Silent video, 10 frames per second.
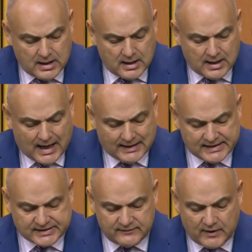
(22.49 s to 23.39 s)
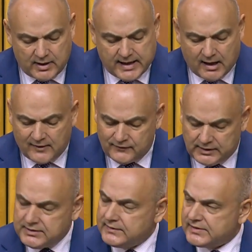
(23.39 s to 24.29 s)
I listened very
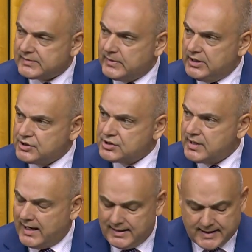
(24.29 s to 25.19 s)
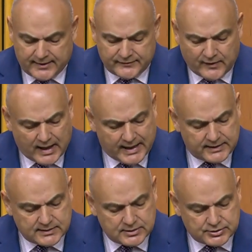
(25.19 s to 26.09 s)
carefully to the speech and
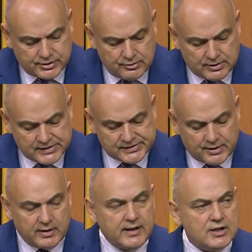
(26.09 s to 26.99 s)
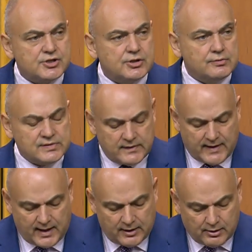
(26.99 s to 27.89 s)
identified two concerning issues
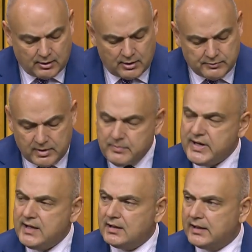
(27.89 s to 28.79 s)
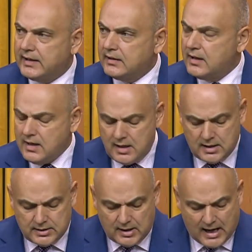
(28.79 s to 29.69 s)
that I heard repeatedly
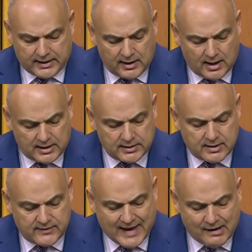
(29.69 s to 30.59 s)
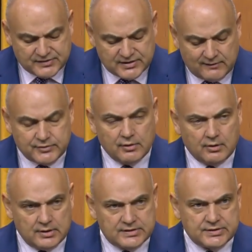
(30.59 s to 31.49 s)
knocking on thousands of
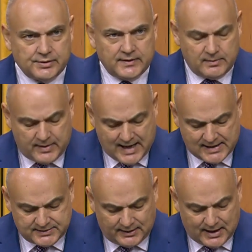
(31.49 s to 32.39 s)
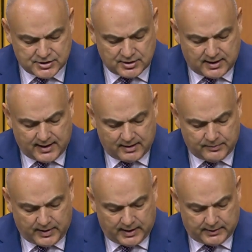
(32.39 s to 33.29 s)
doors during the past election
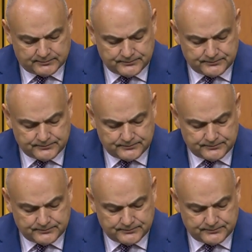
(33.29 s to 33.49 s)
campaign.